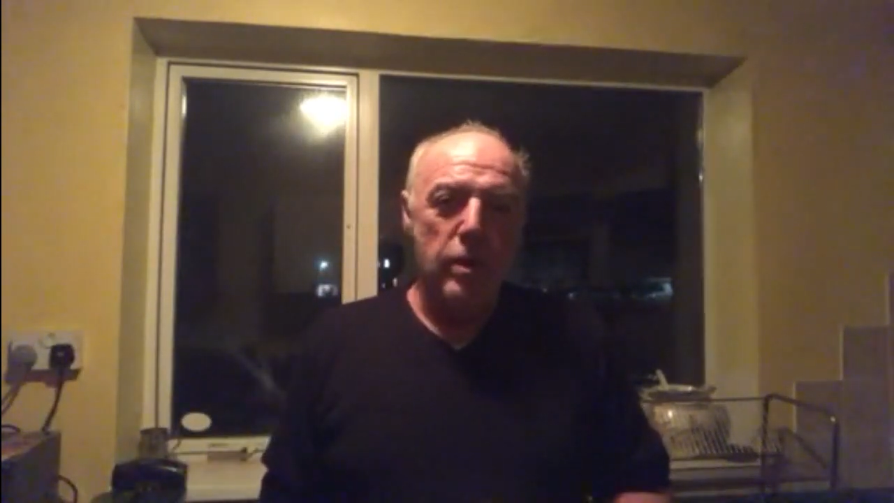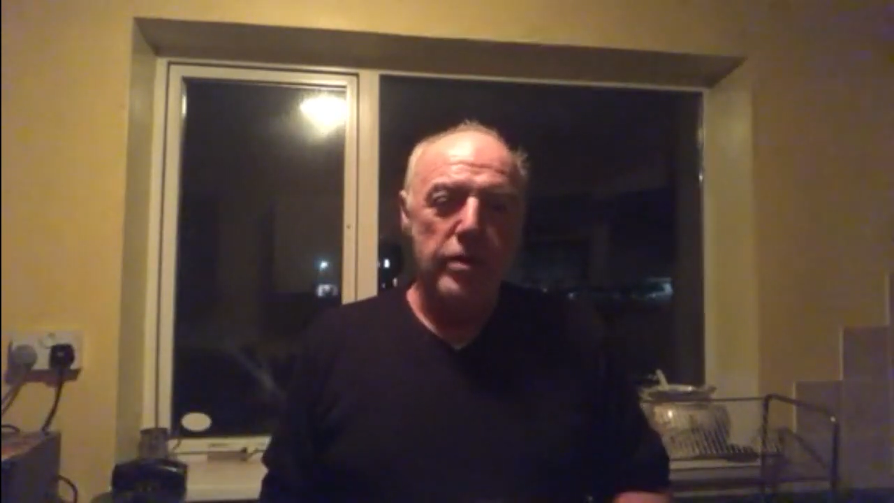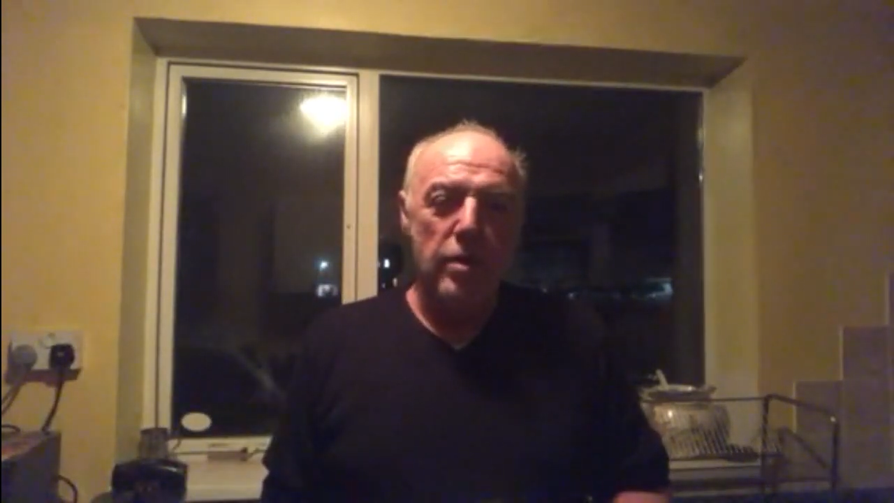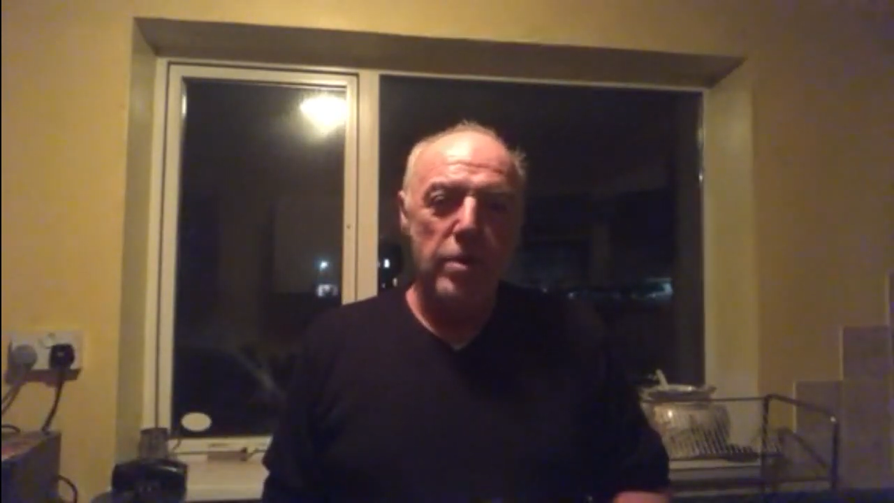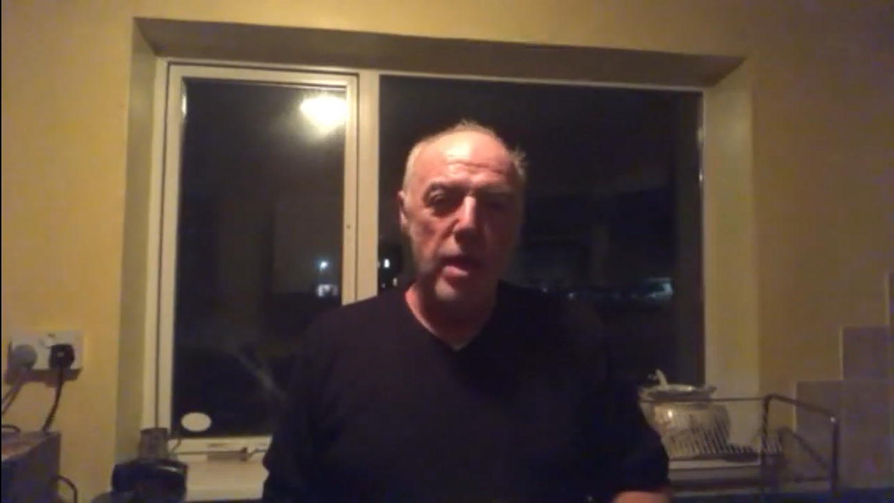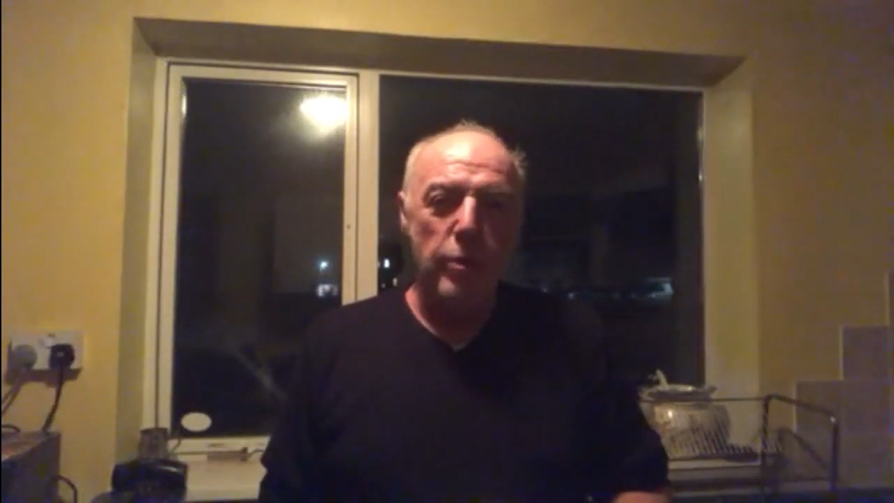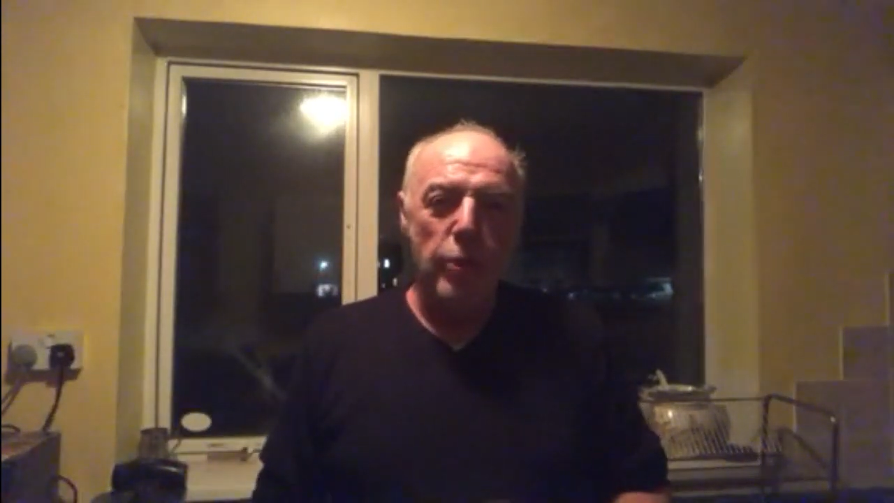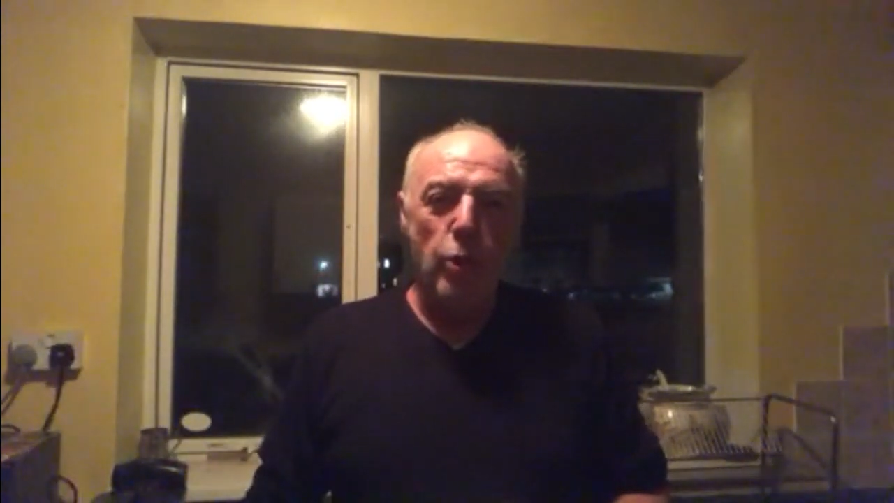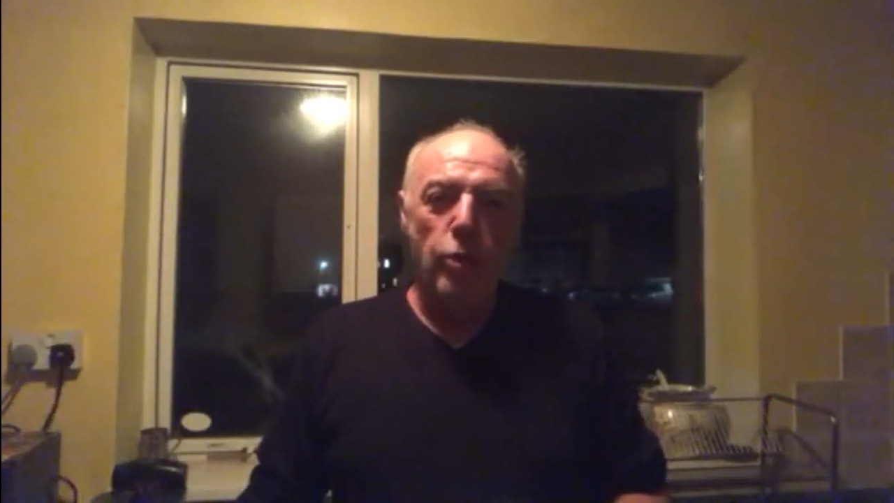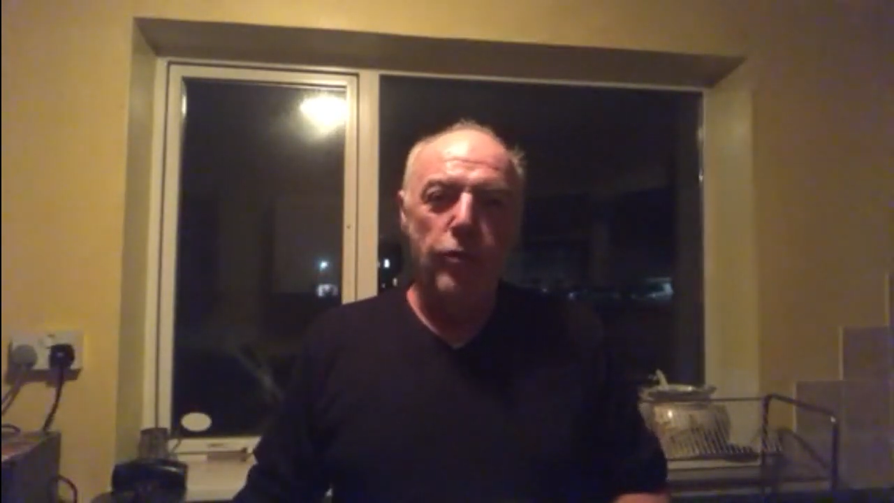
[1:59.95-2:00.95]
are down there,
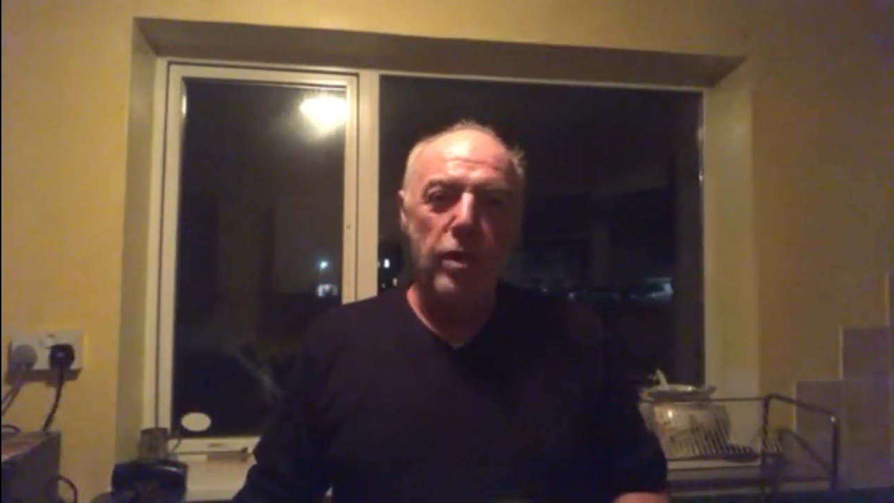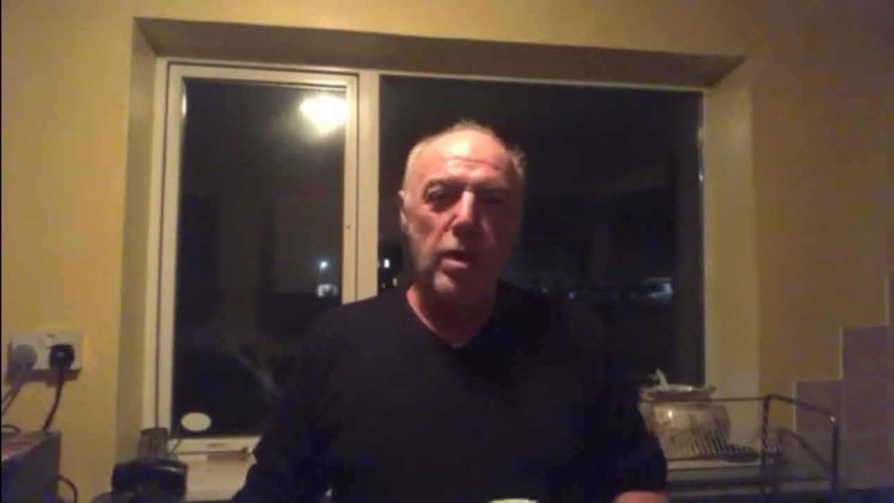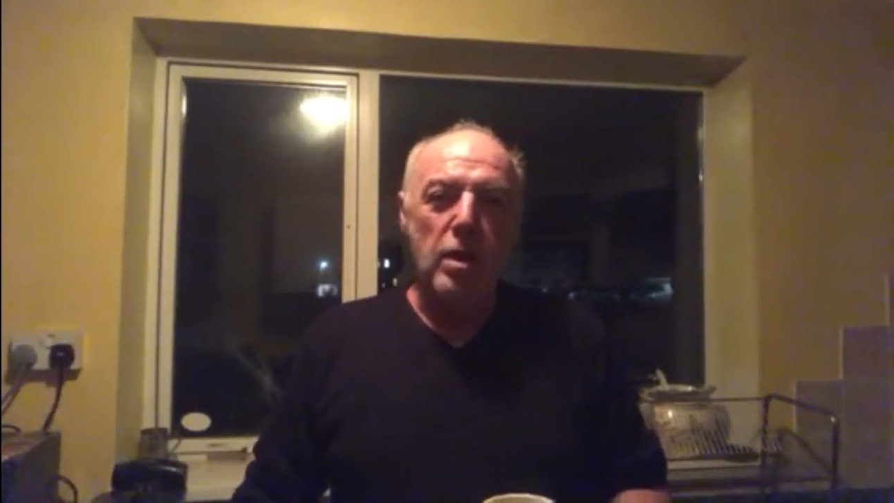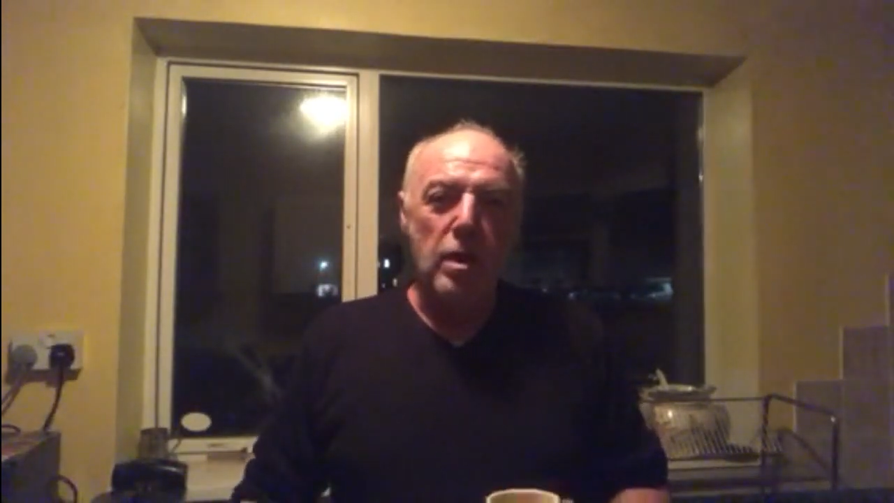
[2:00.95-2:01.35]
but hopefully